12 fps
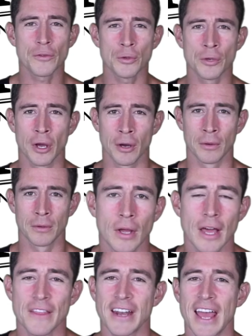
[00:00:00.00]
you know
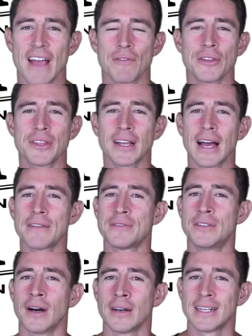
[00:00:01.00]
that everything
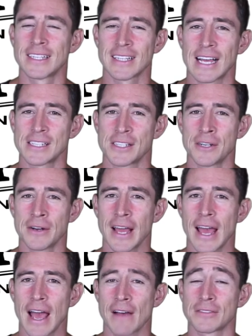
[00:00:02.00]
I've done in the last 1.5
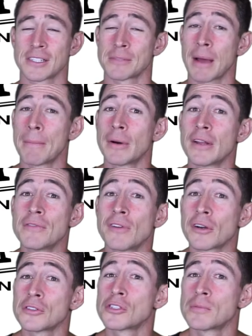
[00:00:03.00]
years since my buddy
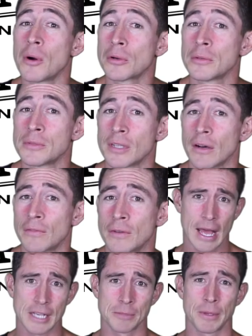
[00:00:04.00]
fucking smoked himself
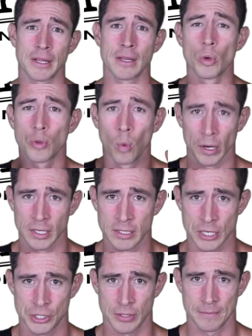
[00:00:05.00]
has been with one
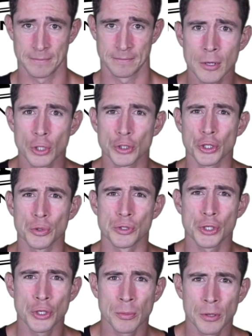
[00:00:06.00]
intention: to use
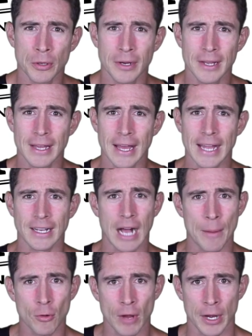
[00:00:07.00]
humor and
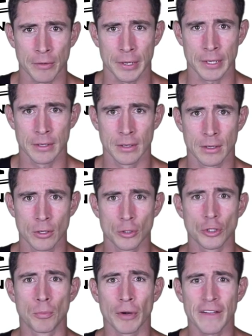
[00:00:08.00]
camaraderie
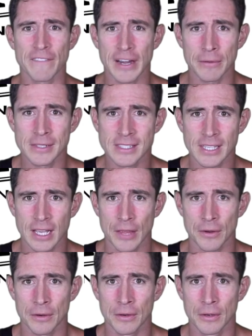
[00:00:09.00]
to bring veterans
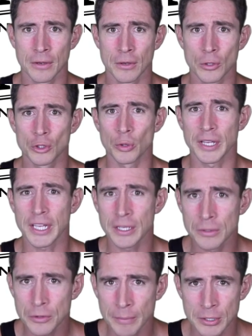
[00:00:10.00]
together, to
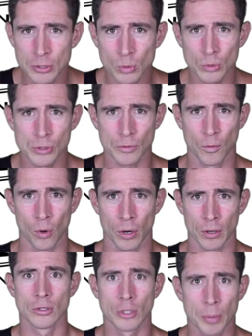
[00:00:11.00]
heal the mental wounds of
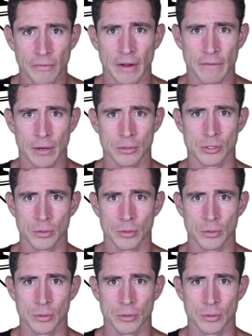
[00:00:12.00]
war, to prevent veteran